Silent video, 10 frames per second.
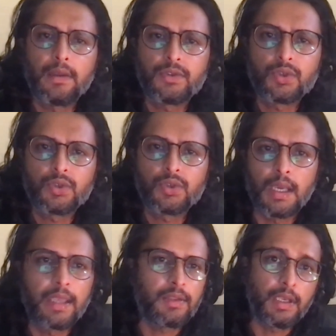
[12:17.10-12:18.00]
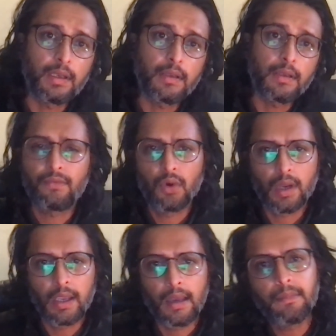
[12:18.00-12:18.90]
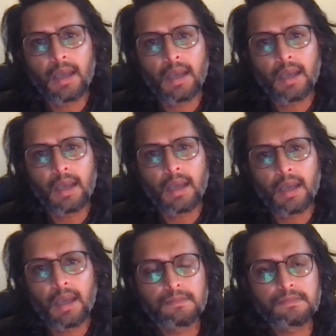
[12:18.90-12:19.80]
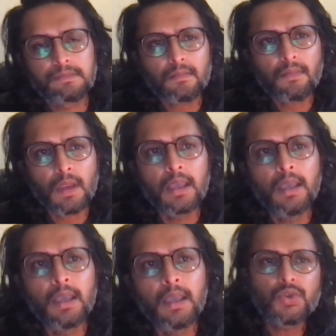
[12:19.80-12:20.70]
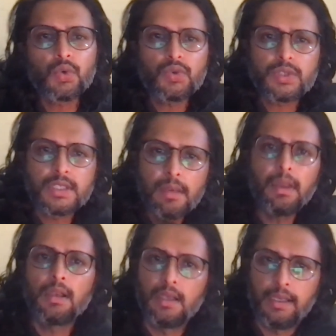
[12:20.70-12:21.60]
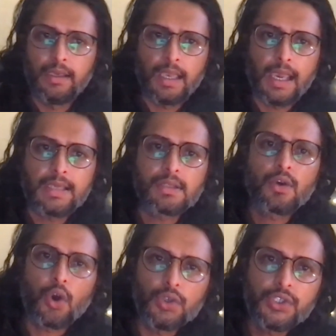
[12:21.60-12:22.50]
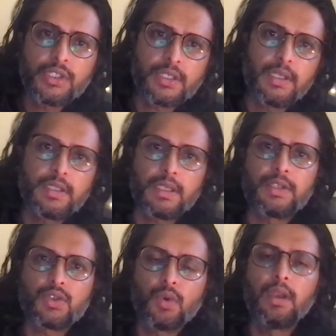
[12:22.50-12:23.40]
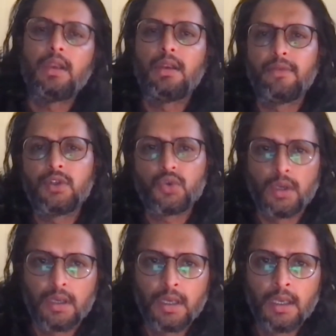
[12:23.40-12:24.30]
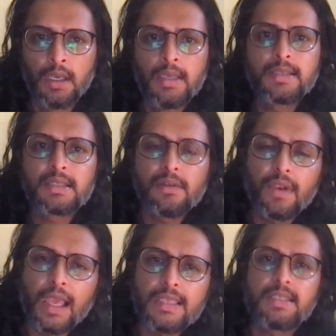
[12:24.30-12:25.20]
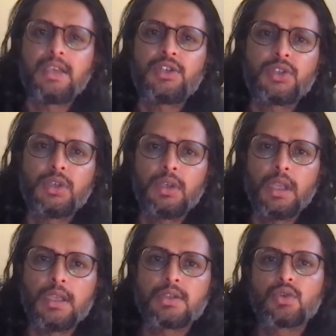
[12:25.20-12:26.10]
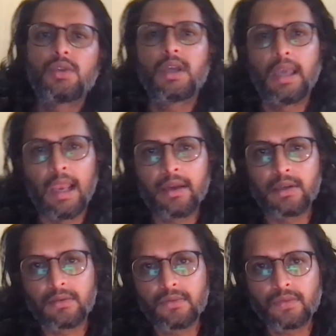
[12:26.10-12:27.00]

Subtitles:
through the I think, therefore I am axiom. So, similarly, as consciousness is to an individual, civilization is to the collective.